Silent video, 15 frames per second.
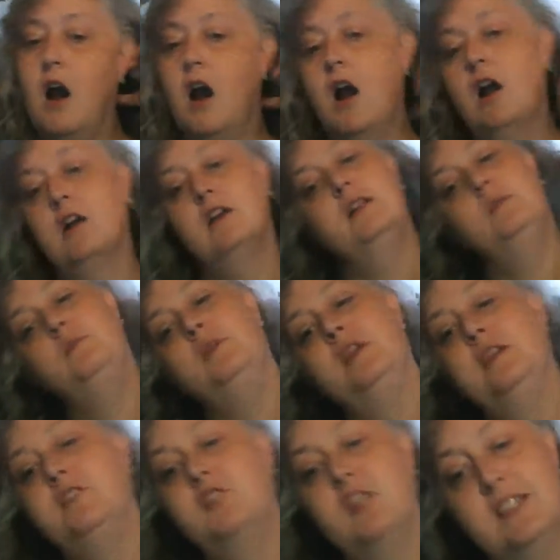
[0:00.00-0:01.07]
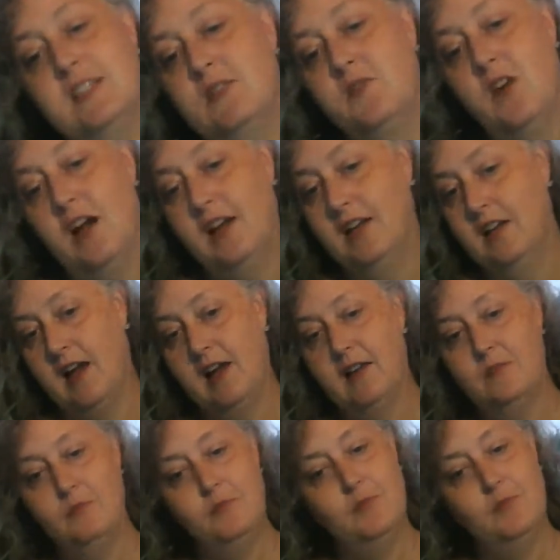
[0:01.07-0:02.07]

are going to be just fine. I,